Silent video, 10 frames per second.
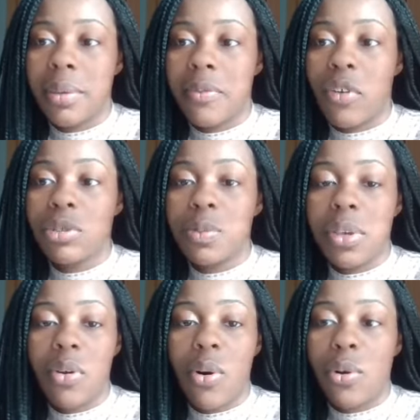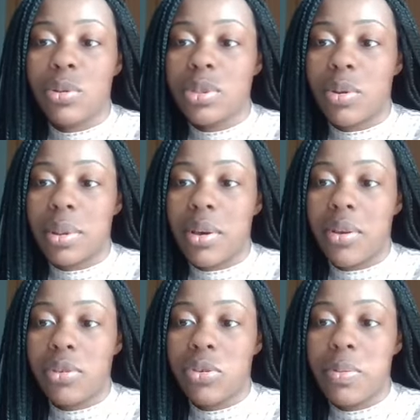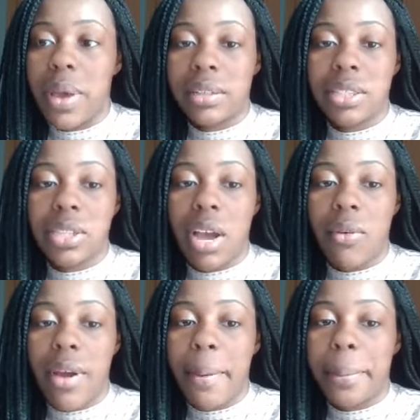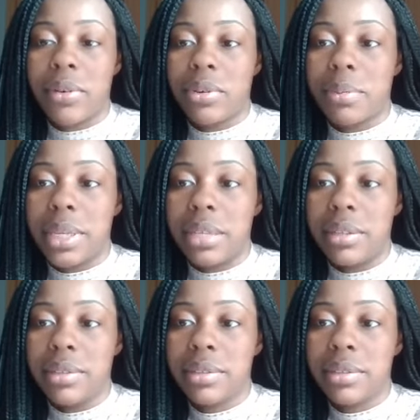folks be on hold so long, you got to start rapping on the beat.